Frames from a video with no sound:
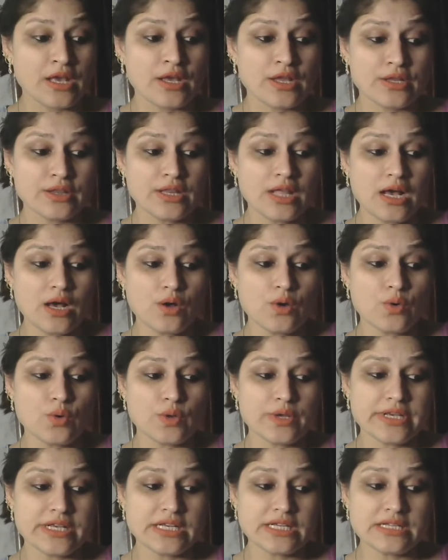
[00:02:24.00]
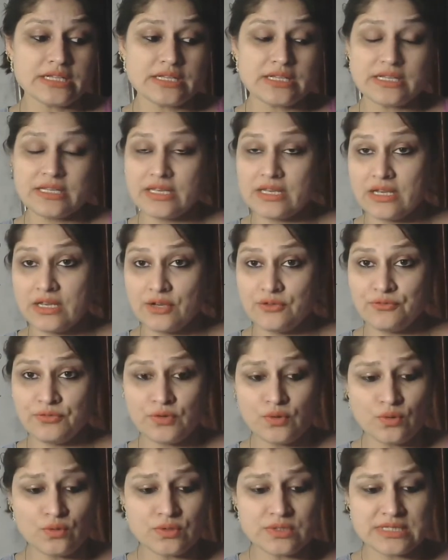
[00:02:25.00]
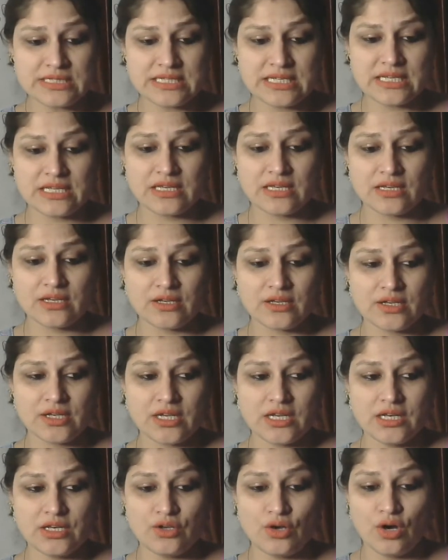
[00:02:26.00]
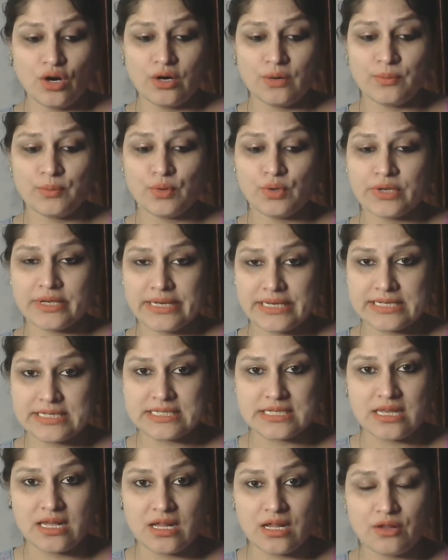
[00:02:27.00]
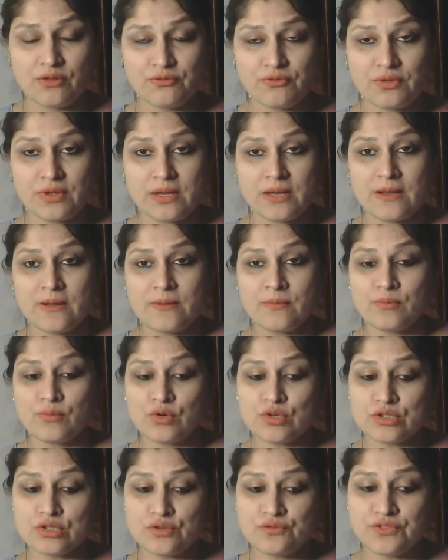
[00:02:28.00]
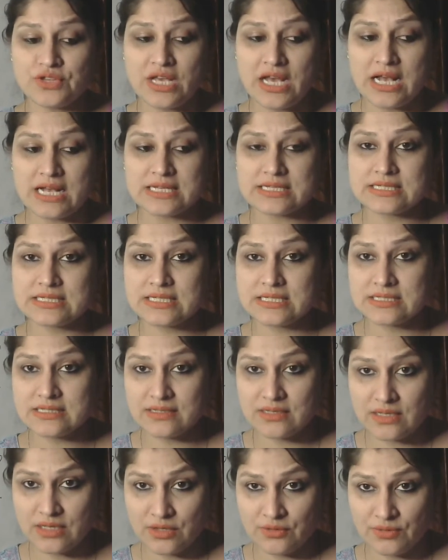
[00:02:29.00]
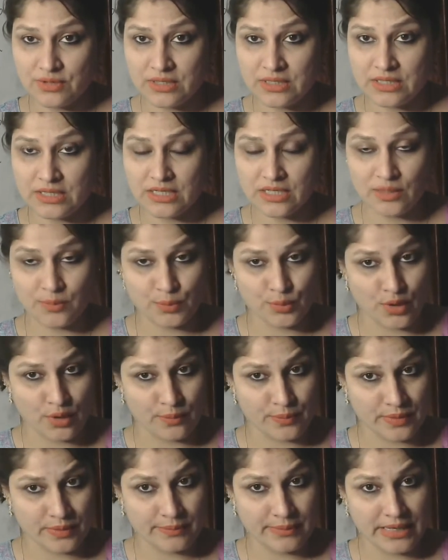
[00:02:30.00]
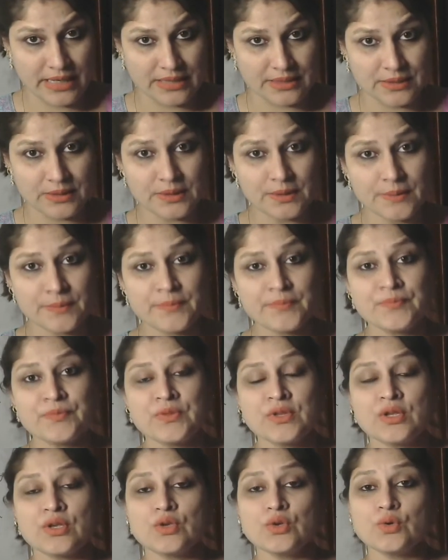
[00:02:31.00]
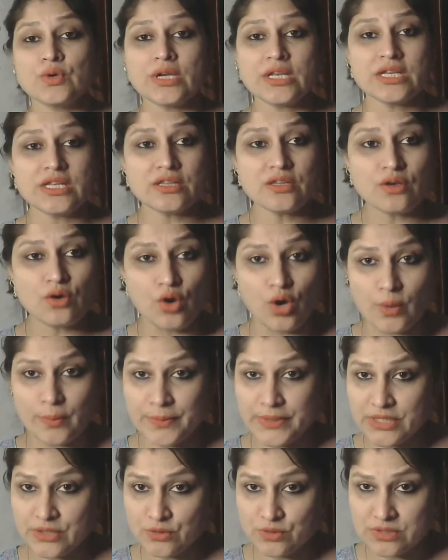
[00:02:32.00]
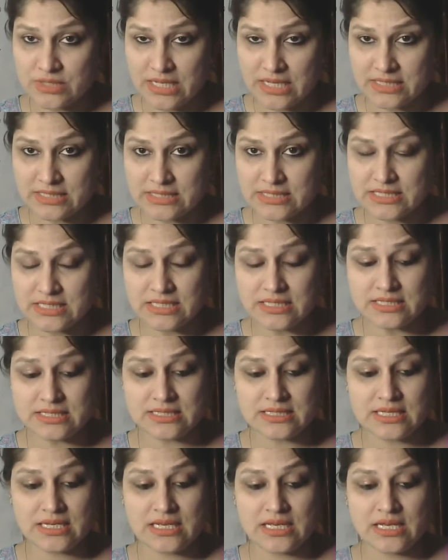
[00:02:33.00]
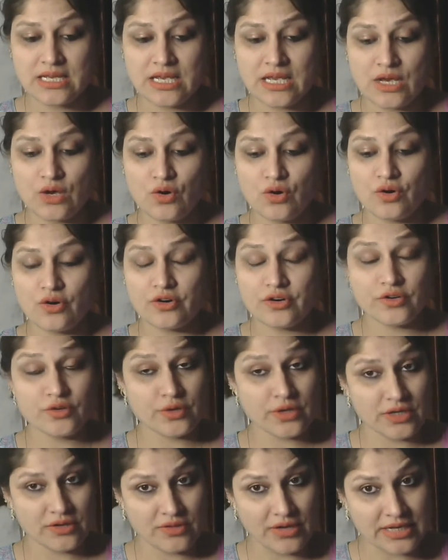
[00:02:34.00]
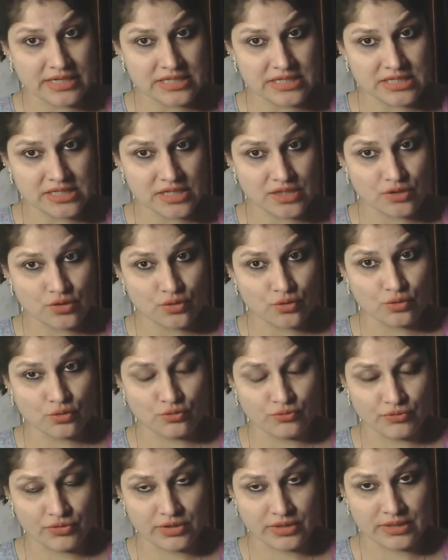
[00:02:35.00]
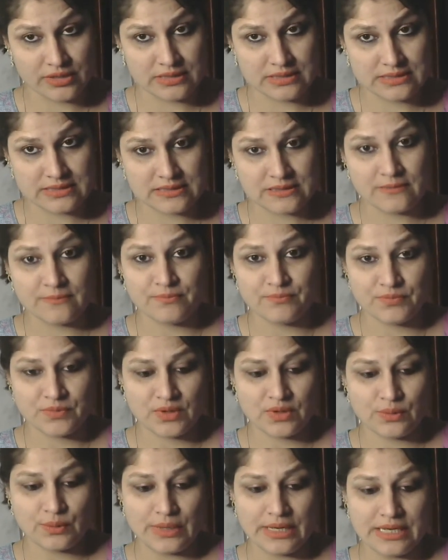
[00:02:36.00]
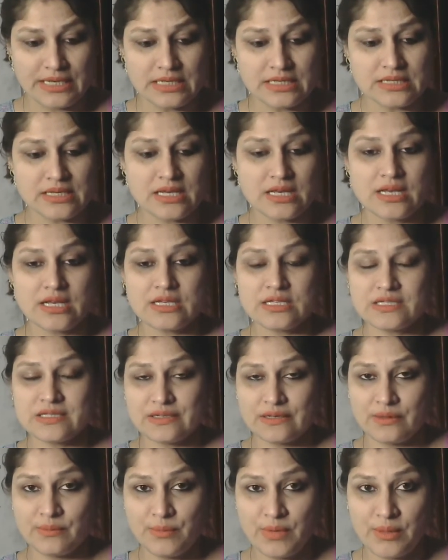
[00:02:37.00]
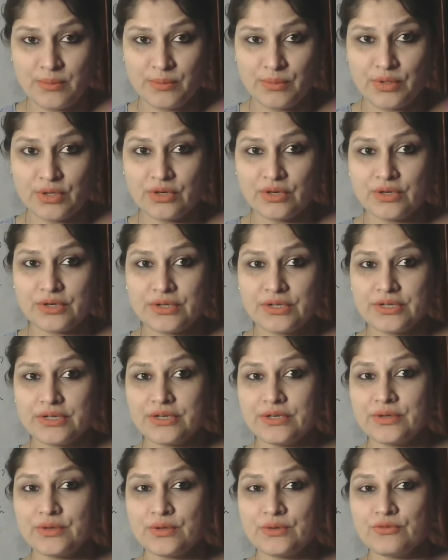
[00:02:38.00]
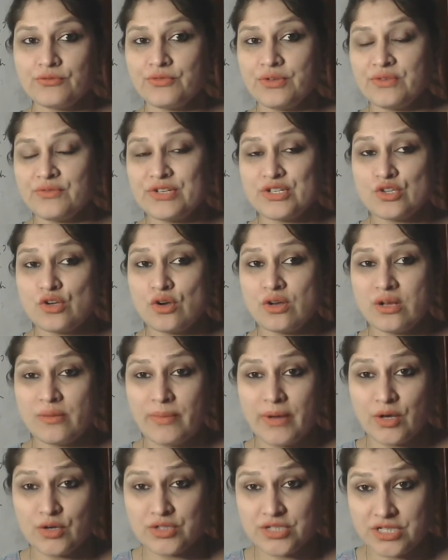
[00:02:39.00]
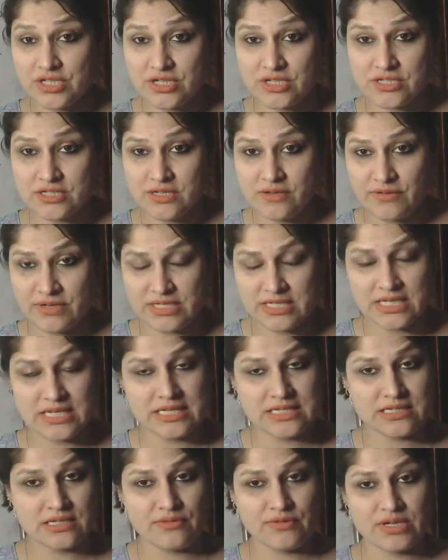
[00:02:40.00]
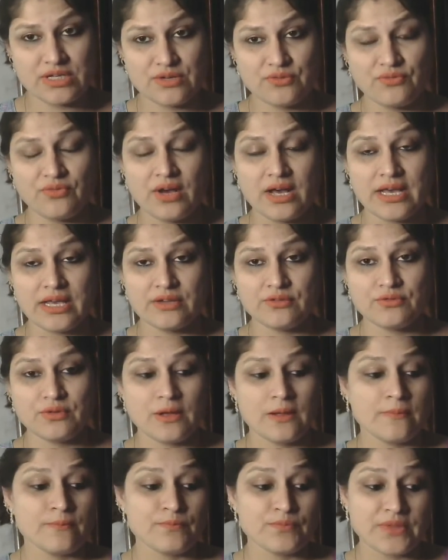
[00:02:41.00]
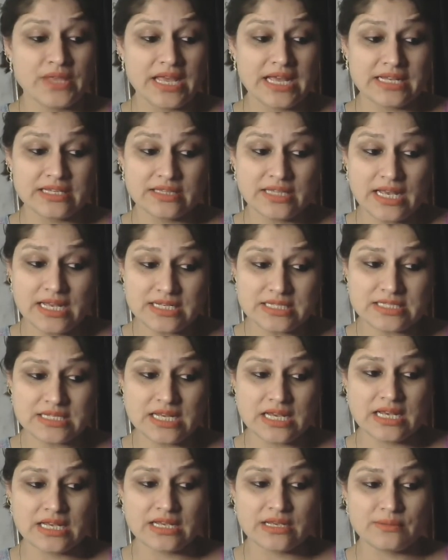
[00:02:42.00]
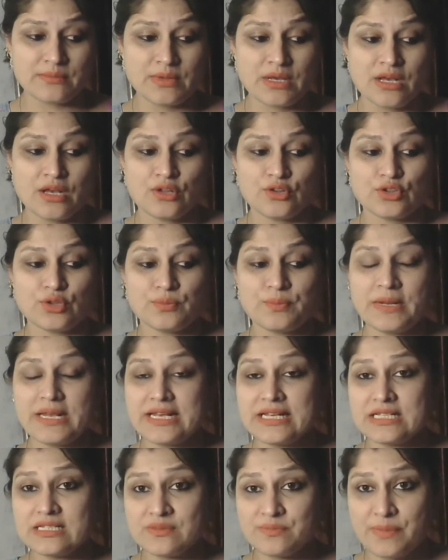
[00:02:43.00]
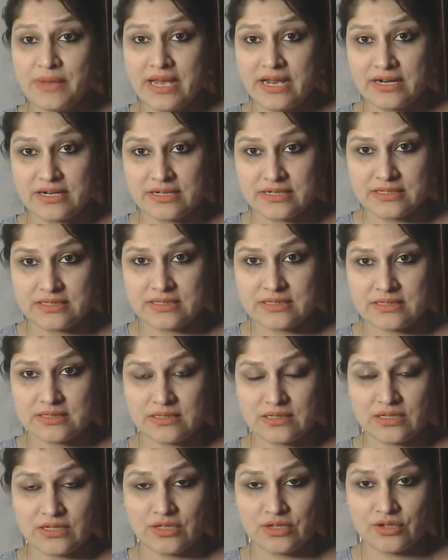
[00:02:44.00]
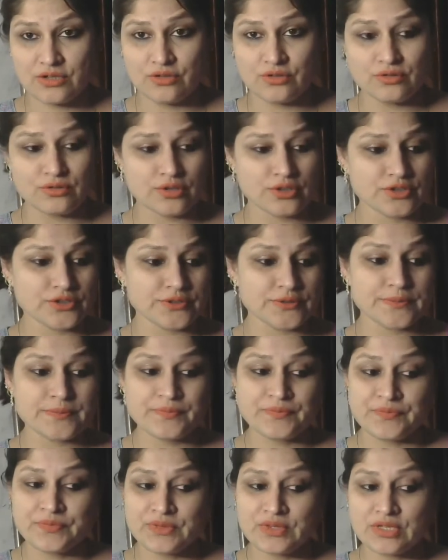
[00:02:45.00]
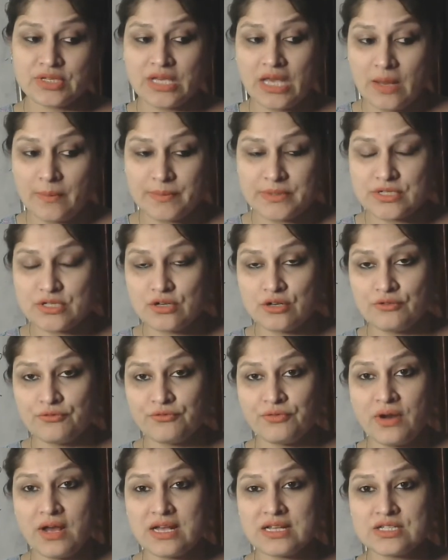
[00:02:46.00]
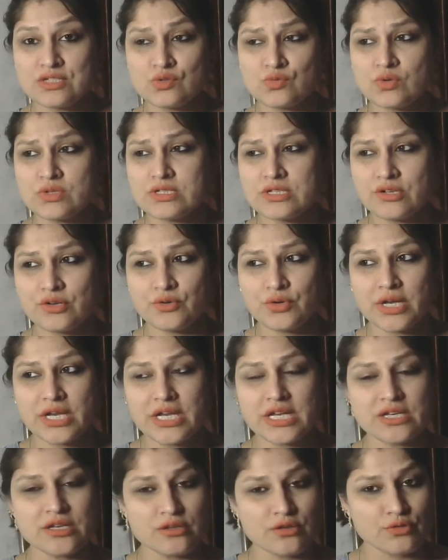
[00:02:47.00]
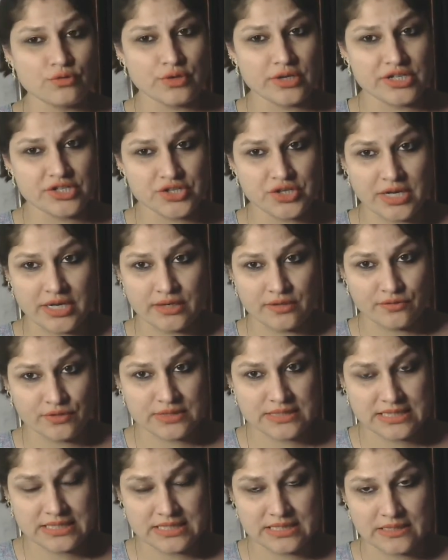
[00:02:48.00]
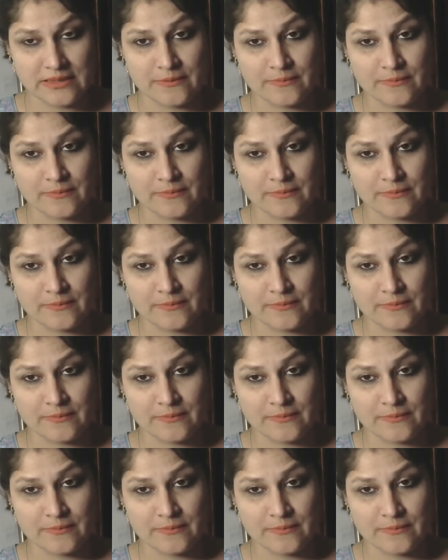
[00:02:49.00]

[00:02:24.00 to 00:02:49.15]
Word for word: Now, if you see in your book itself, most of the answers are given in a proper manner. You can either copy those answers or you can write it in your own words, right? So remember, uh, when we talk about year 1775, at that time, the place Paris, you know, uh, the capital of France, was a great and a rich kind of a city.